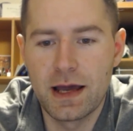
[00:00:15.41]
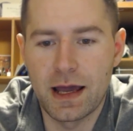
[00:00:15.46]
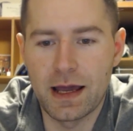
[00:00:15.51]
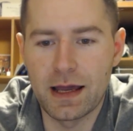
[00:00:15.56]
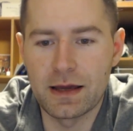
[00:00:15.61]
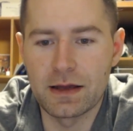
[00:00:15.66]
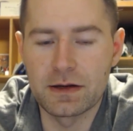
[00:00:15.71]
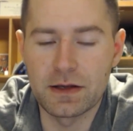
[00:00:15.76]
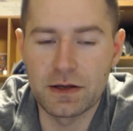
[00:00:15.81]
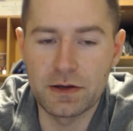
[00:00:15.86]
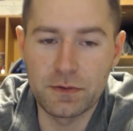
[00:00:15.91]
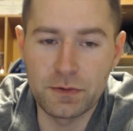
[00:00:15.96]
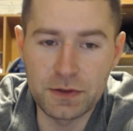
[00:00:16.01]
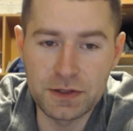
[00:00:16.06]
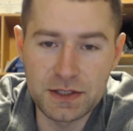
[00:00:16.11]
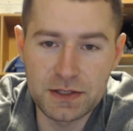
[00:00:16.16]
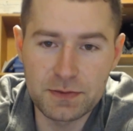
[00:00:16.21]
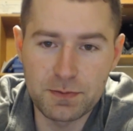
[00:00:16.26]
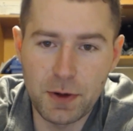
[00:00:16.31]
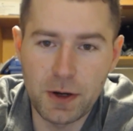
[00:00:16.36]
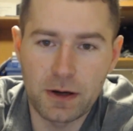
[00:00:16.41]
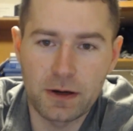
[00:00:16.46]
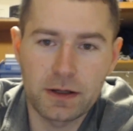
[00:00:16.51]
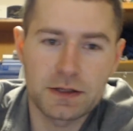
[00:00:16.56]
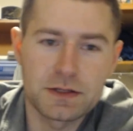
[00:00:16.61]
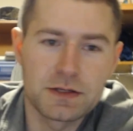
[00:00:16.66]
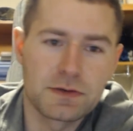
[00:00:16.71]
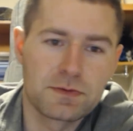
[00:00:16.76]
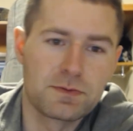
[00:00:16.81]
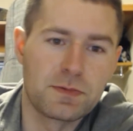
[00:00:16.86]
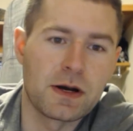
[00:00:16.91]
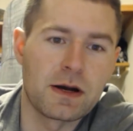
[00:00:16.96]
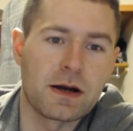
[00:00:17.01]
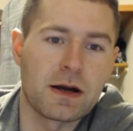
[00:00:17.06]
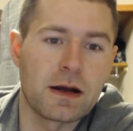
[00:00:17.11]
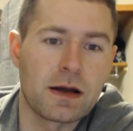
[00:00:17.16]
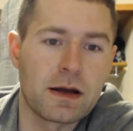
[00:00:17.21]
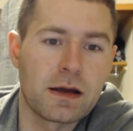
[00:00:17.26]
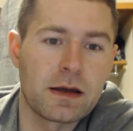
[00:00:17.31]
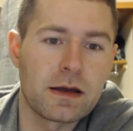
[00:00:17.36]
and it was sparked
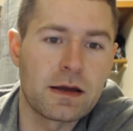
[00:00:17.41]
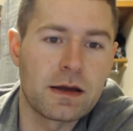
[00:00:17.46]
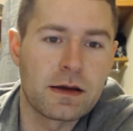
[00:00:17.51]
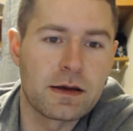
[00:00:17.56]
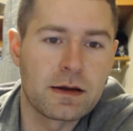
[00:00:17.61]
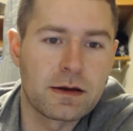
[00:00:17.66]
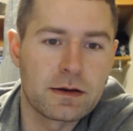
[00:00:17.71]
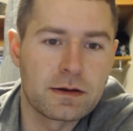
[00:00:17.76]
by